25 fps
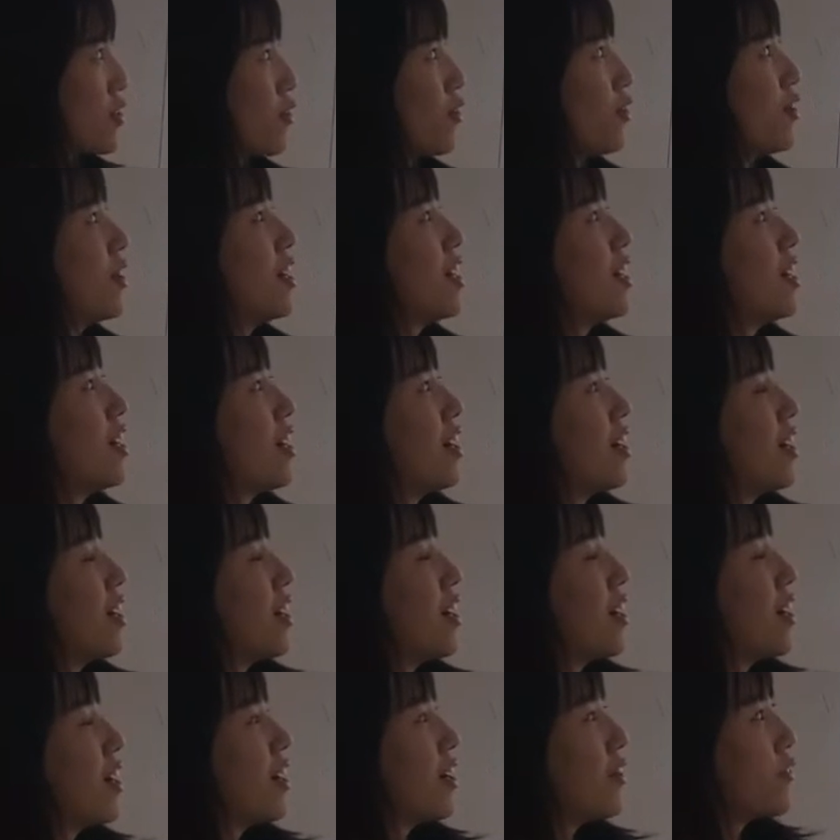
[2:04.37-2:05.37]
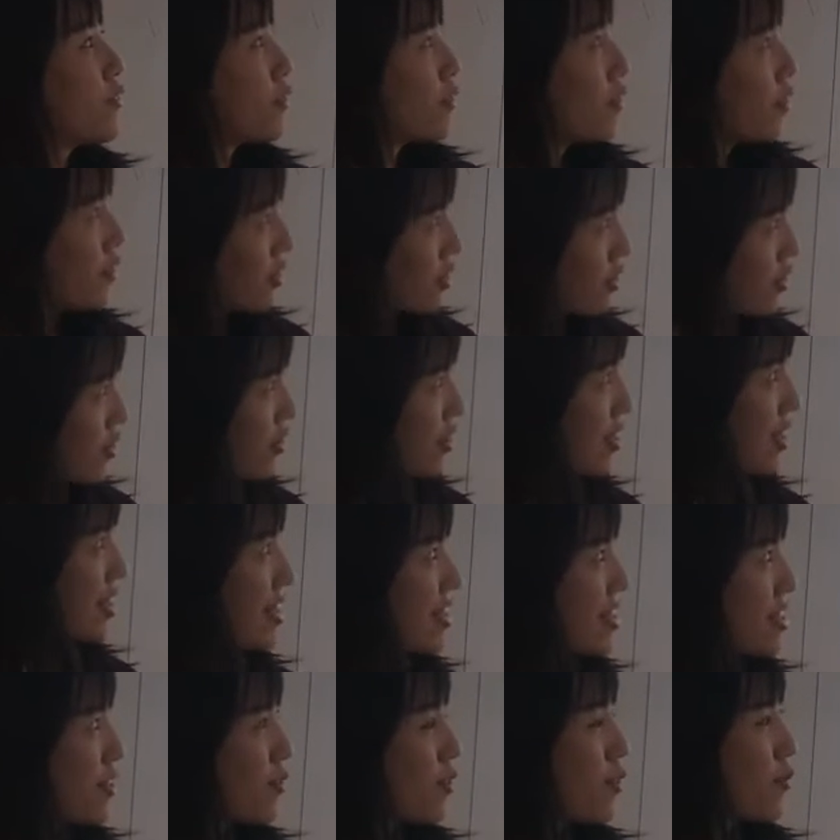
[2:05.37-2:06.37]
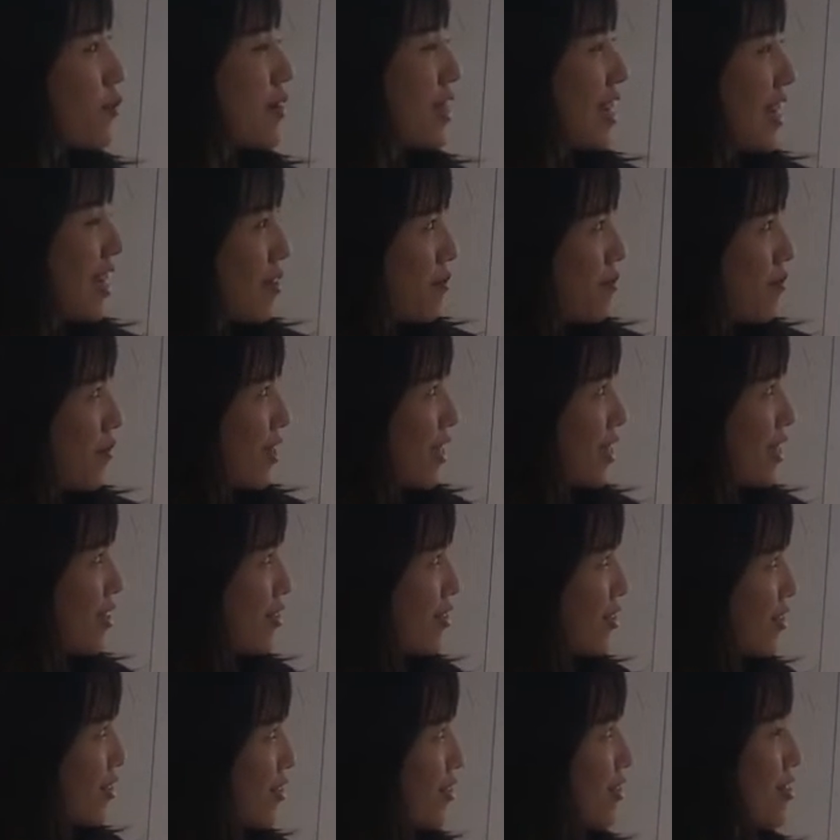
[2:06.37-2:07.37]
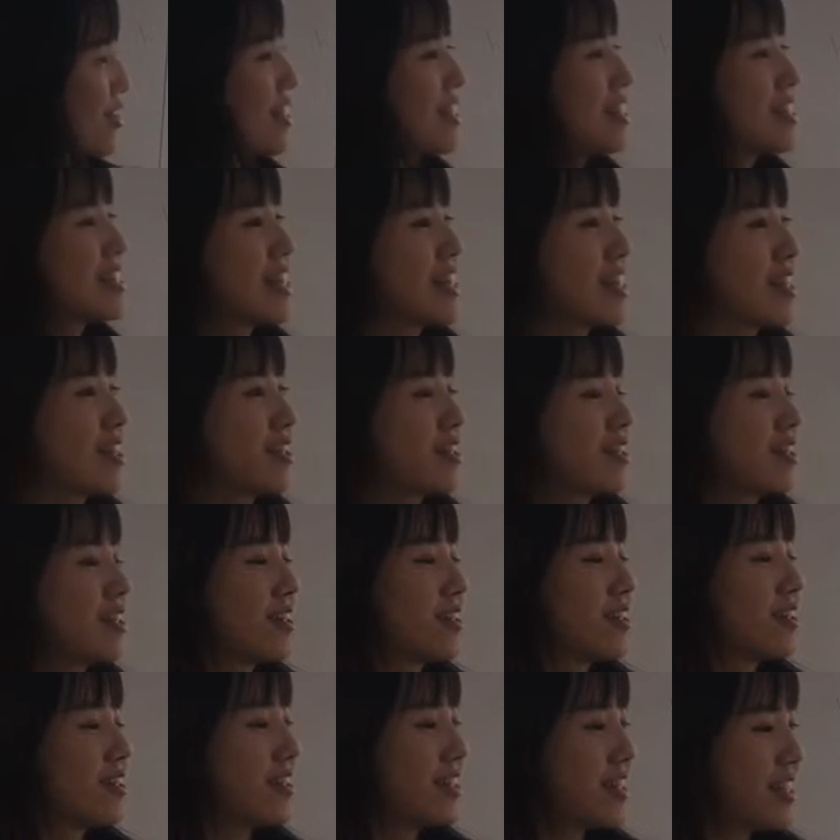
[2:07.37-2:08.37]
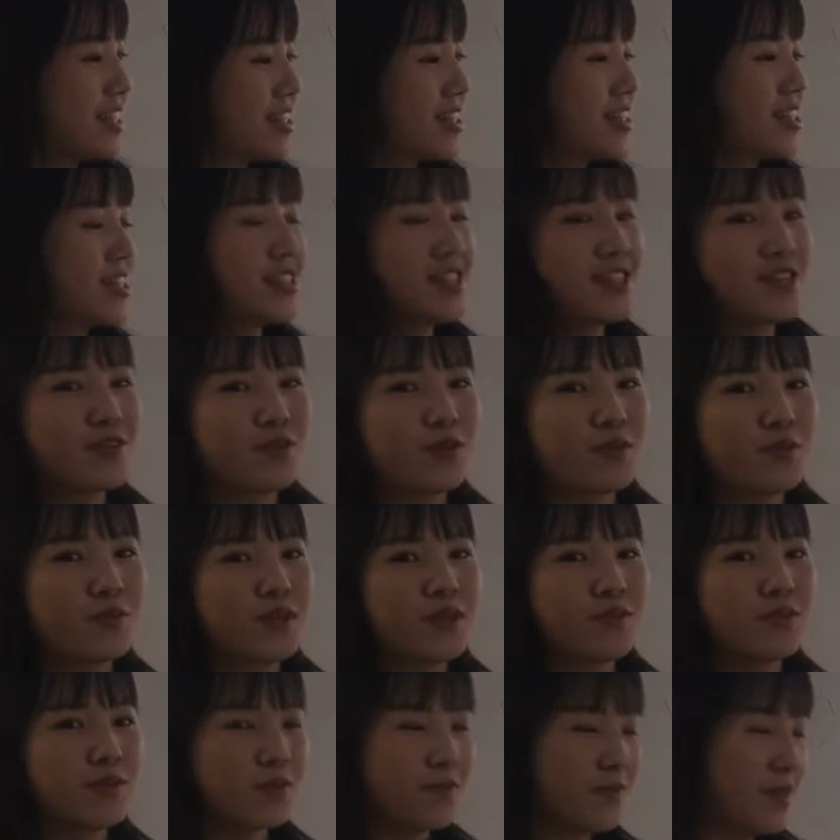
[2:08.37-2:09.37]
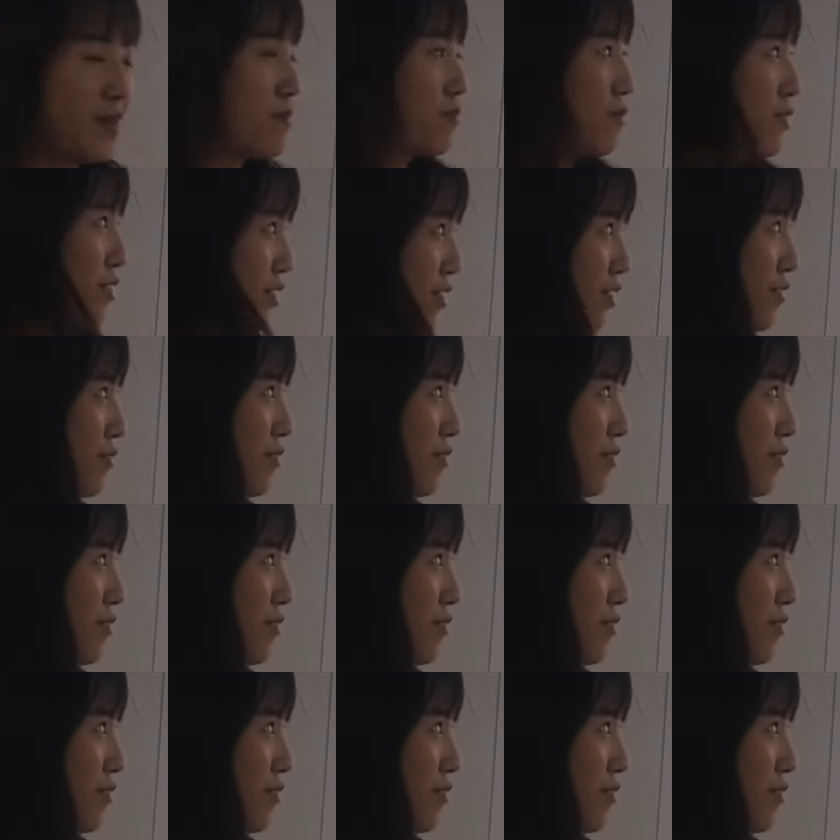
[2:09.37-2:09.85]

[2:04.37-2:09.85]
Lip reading: So for students, it will be APU students, and teachers, it will be for Beppu